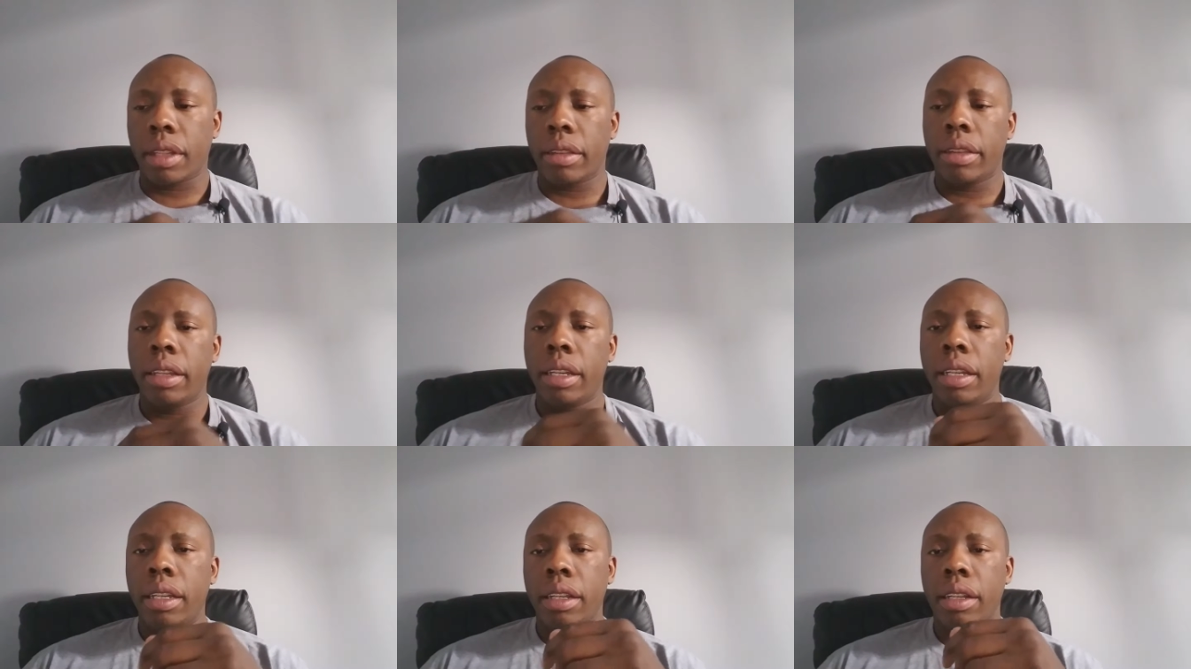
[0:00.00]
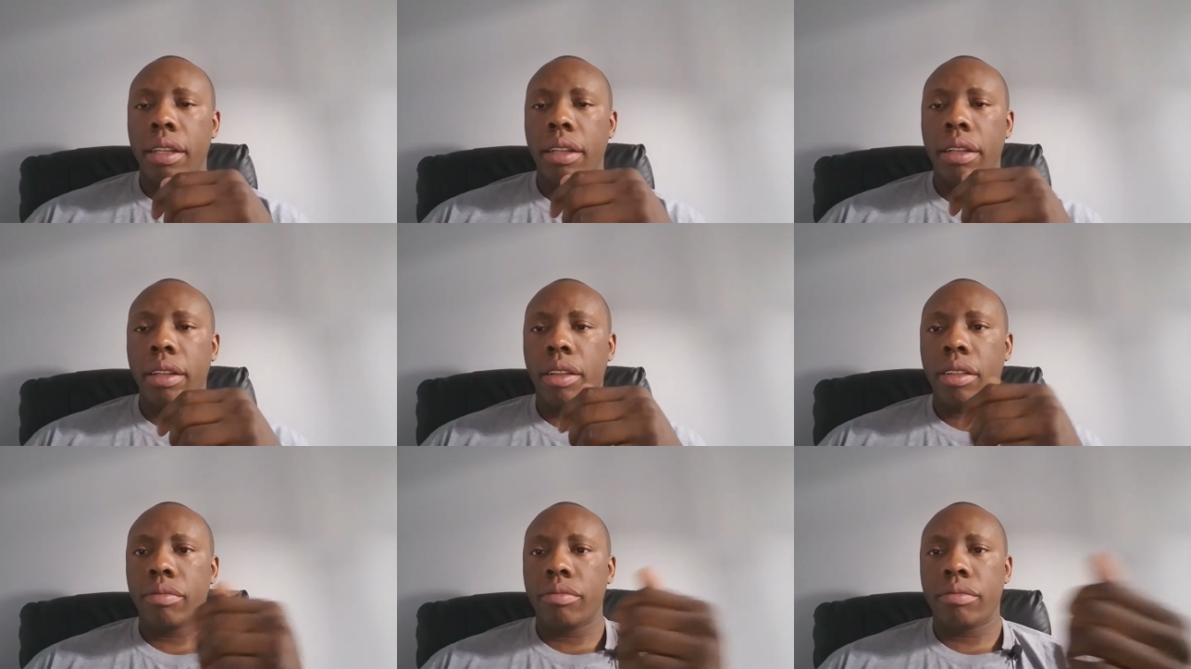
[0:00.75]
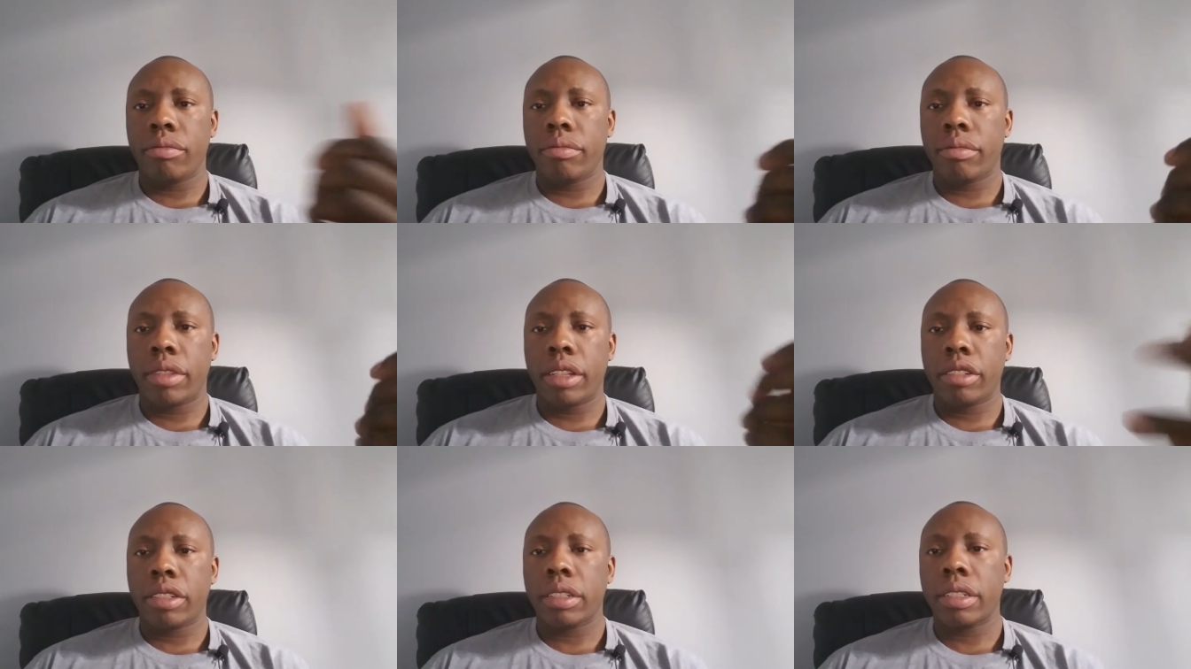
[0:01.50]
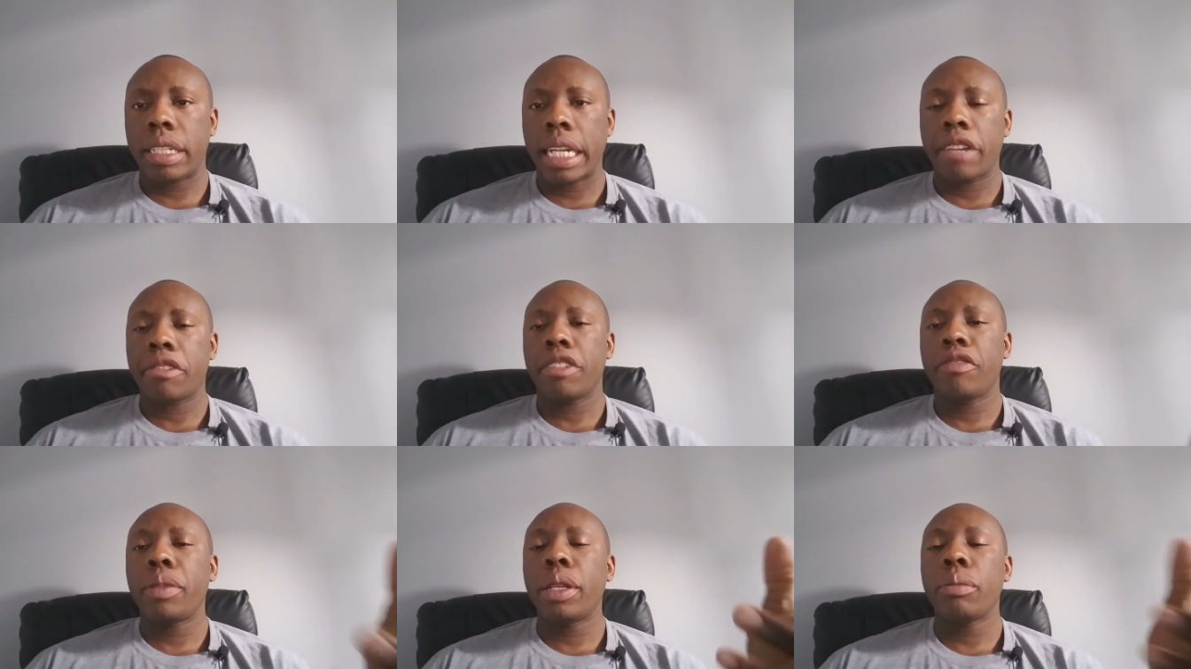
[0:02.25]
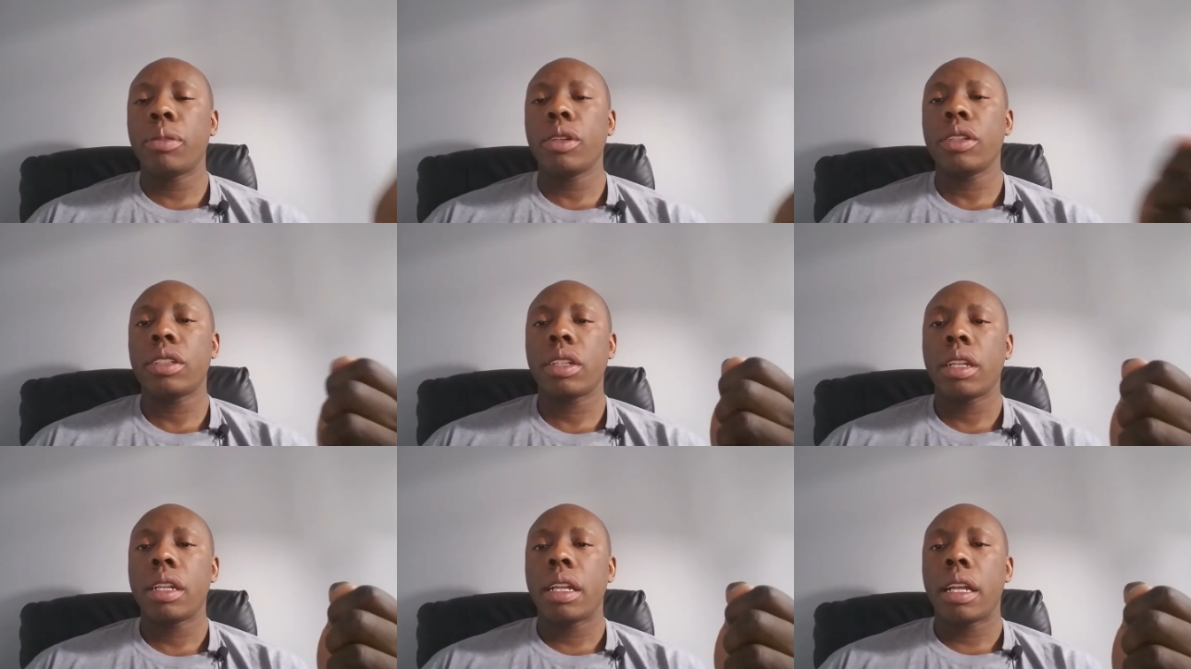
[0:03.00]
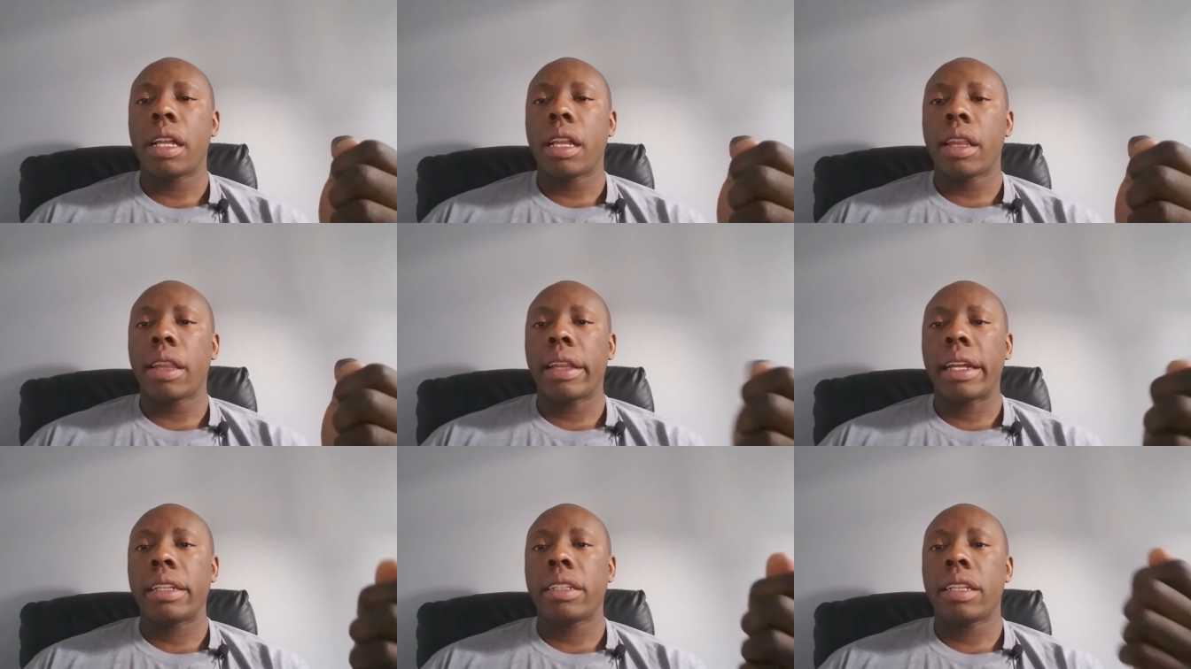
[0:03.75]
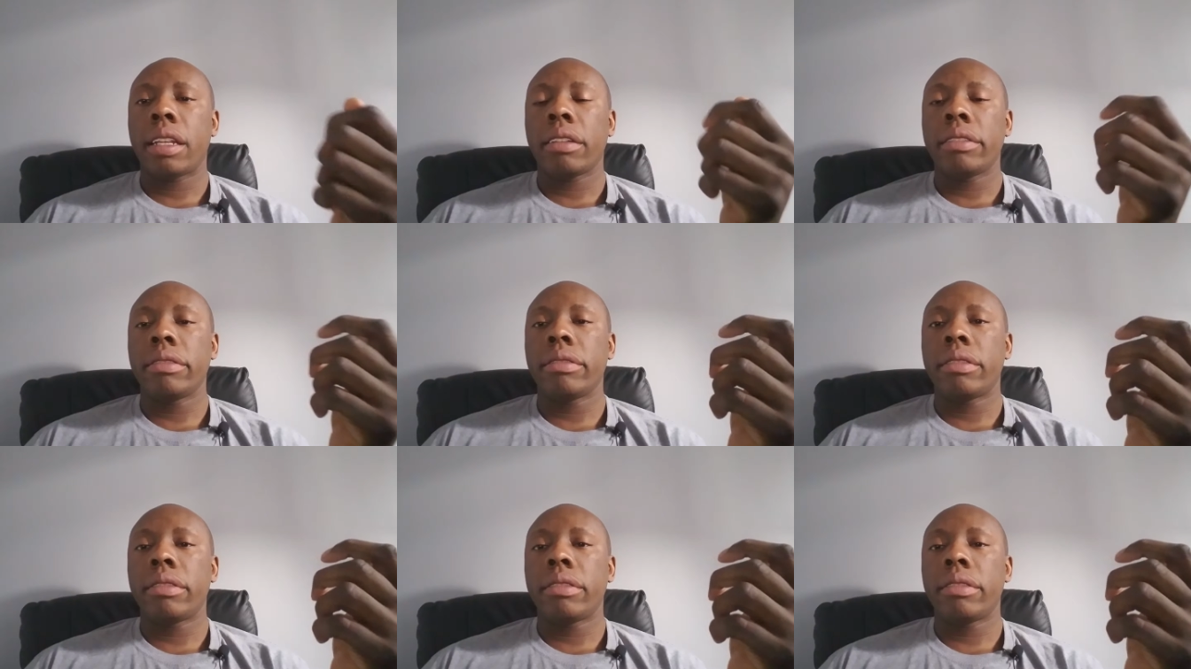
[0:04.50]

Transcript: the there's this narrative being pushed that